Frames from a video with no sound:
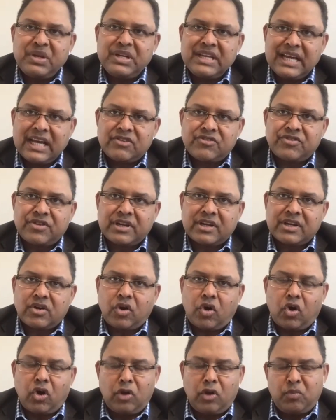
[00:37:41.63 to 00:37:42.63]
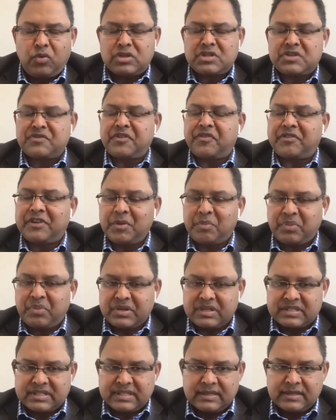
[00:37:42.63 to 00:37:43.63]
in pediatric, almost
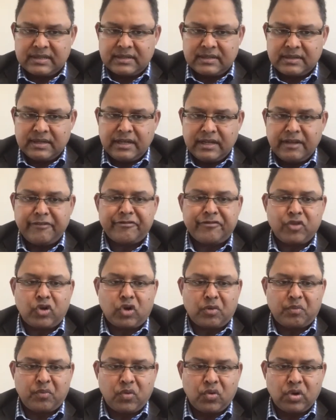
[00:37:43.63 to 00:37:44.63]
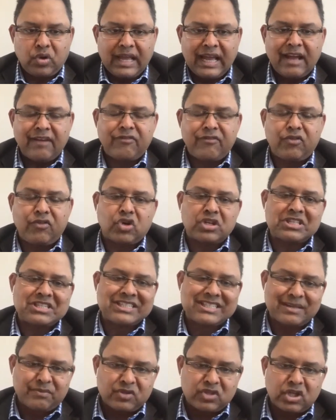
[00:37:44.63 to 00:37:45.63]
50%, if not more, have
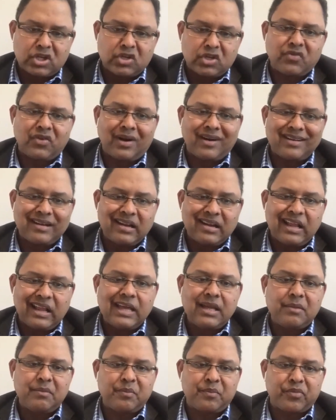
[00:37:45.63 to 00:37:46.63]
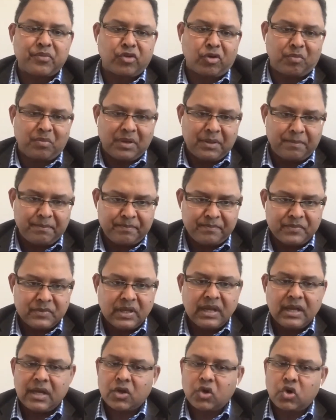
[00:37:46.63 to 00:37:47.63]
got some sort of underlying problem.
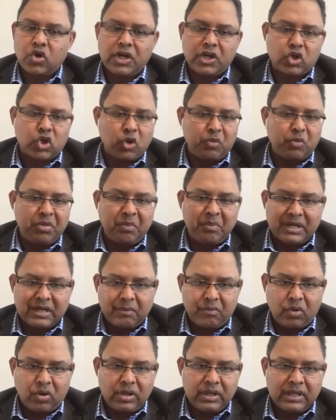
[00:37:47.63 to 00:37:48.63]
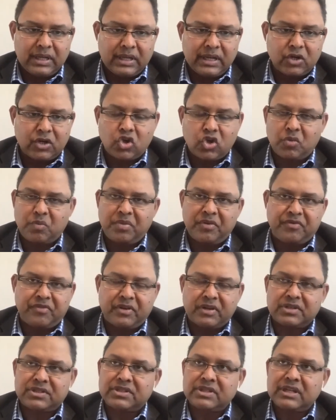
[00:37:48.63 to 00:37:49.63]
It could be metabolic, it could be
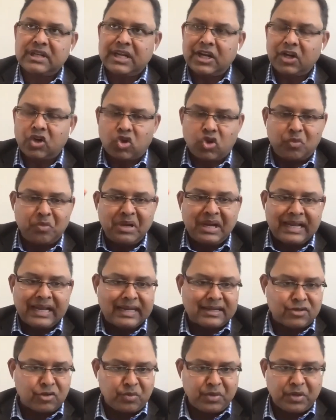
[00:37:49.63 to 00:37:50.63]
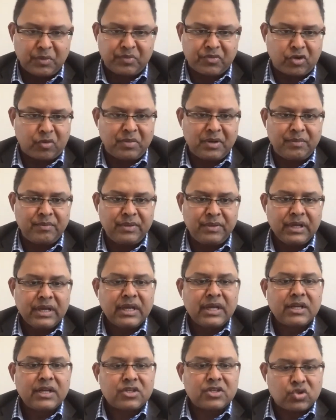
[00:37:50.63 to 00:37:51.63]
functional, it could be anatomic problem.
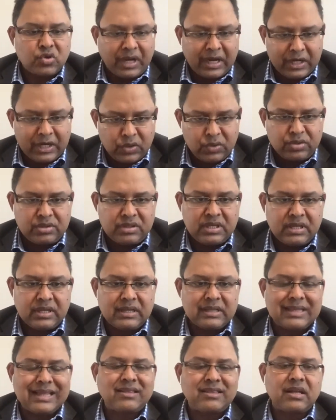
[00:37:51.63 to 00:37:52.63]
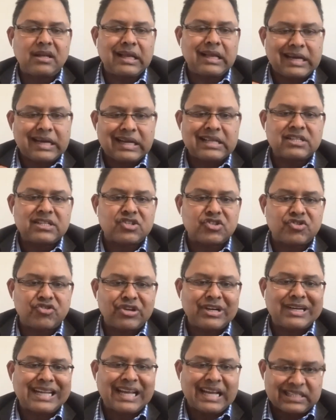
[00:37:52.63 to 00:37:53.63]
So I do think that the
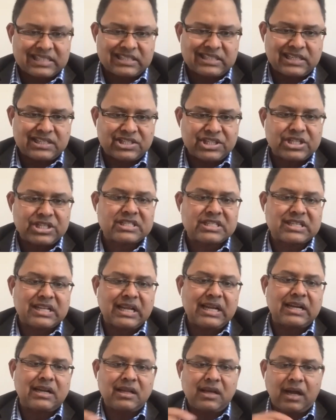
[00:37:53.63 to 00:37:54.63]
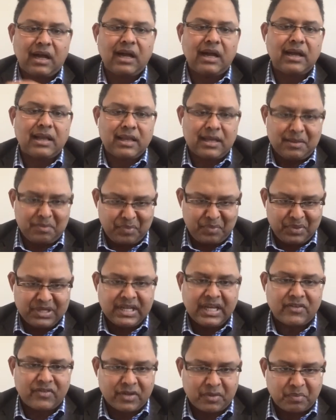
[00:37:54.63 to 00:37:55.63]
recurrence rate as such is slightly higher in
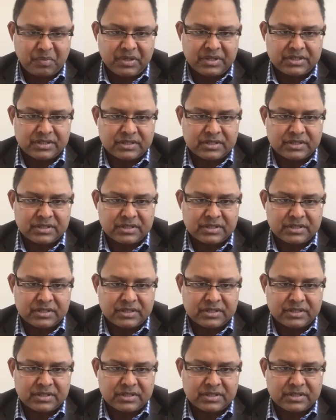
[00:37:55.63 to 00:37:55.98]
pediatric